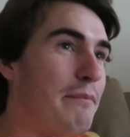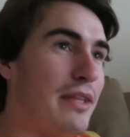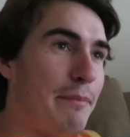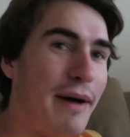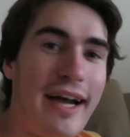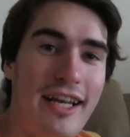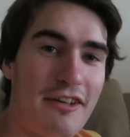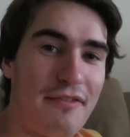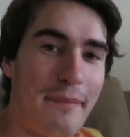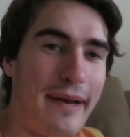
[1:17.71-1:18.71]
But the
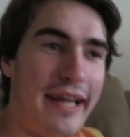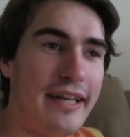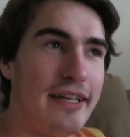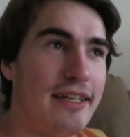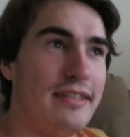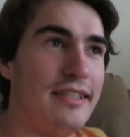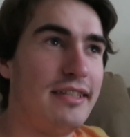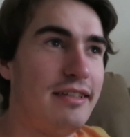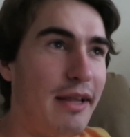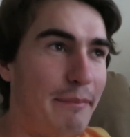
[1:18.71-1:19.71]
pilot of the plane,
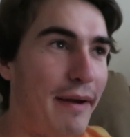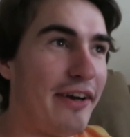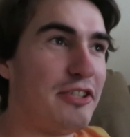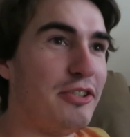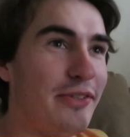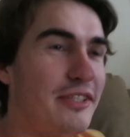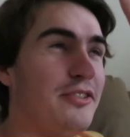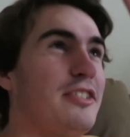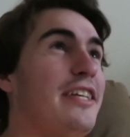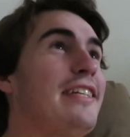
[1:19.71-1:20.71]
like, parachuted,
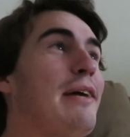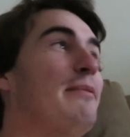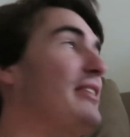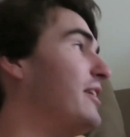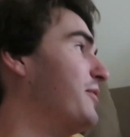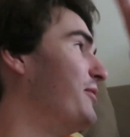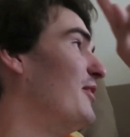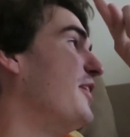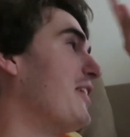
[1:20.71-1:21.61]
you'd see him coming down,